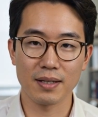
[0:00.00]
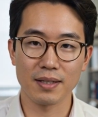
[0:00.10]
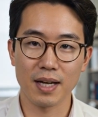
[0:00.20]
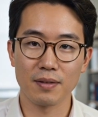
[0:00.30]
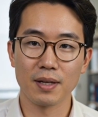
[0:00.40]

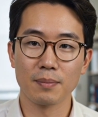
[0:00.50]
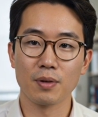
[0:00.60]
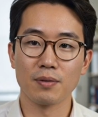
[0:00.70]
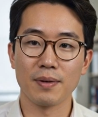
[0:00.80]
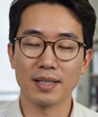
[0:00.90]
Every
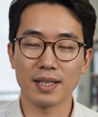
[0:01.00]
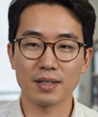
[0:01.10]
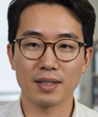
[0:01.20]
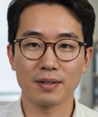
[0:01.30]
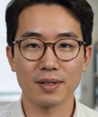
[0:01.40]
improvement in
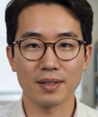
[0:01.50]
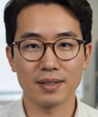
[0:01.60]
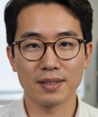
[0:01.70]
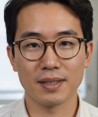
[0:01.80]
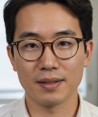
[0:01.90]
energy
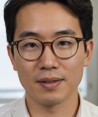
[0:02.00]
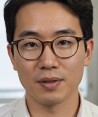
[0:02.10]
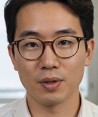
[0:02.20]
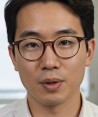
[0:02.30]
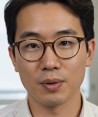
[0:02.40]
efficiency,
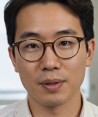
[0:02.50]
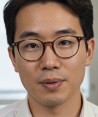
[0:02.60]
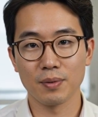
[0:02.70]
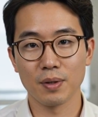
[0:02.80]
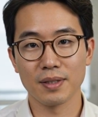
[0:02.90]
cooling
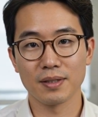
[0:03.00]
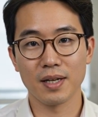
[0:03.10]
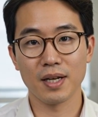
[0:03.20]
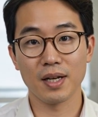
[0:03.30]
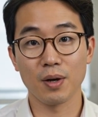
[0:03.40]
performance,
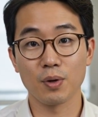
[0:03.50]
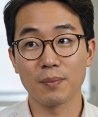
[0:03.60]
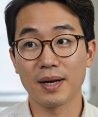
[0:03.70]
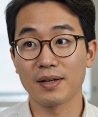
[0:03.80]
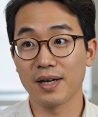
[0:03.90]
or
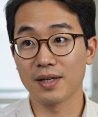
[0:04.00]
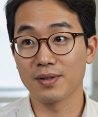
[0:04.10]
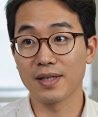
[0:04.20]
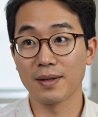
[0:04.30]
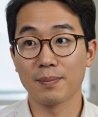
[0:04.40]

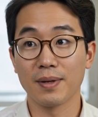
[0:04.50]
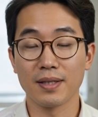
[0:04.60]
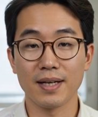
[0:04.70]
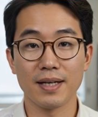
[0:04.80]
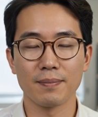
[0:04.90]
manufacturing
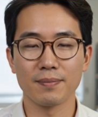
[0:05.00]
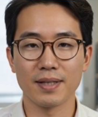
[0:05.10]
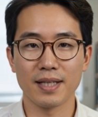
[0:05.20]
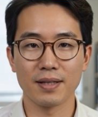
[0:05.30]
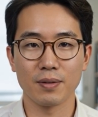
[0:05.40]
capability
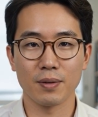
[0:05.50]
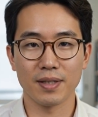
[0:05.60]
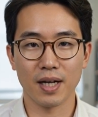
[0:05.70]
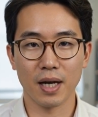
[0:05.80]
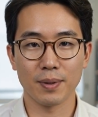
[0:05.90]
can influence
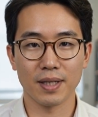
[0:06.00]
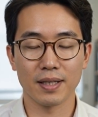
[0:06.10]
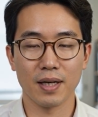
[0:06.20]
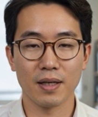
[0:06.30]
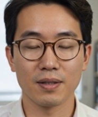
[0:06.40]
operating
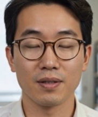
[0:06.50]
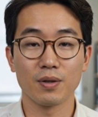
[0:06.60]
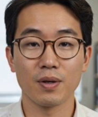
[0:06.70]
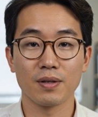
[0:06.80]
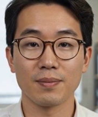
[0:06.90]
costs
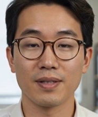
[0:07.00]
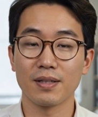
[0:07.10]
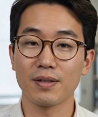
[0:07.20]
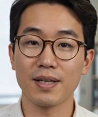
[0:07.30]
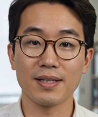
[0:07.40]
across
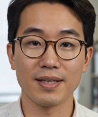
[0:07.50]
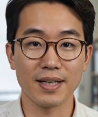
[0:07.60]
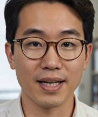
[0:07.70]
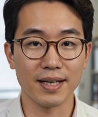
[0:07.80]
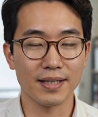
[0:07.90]
facilities
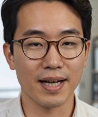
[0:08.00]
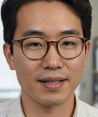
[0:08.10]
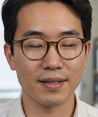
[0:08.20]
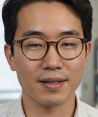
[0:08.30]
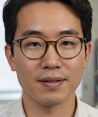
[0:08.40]
containing
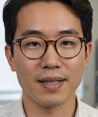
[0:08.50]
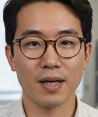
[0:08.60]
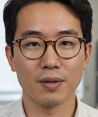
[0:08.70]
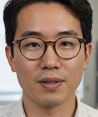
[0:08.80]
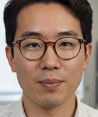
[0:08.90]
tens of
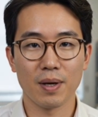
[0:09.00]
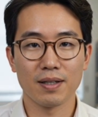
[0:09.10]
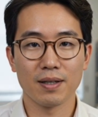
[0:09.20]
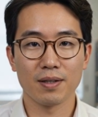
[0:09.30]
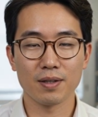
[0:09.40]
thousands of
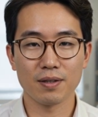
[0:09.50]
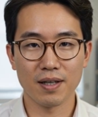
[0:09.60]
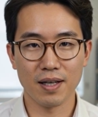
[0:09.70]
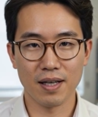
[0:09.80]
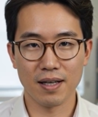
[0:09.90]
processors.
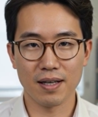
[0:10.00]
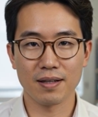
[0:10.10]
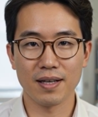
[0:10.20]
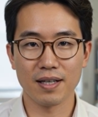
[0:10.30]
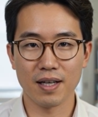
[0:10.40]

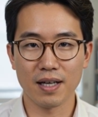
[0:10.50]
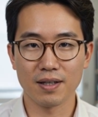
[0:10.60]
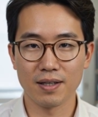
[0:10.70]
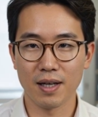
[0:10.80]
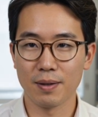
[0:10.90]
That
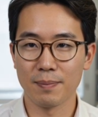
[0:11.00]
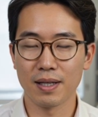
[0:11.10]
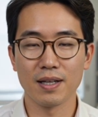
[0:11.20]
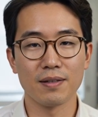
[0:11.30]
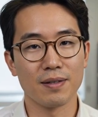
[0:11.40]
changes how
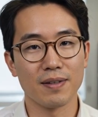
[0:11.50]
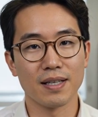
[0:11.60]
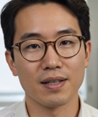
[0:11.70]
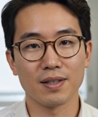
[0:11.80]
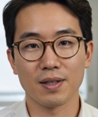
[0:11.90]
competitive
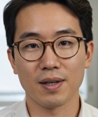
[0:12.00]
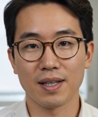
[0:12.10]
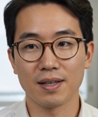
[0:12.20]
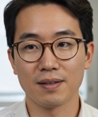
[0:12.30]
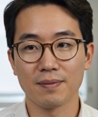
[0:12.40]
advantage is created.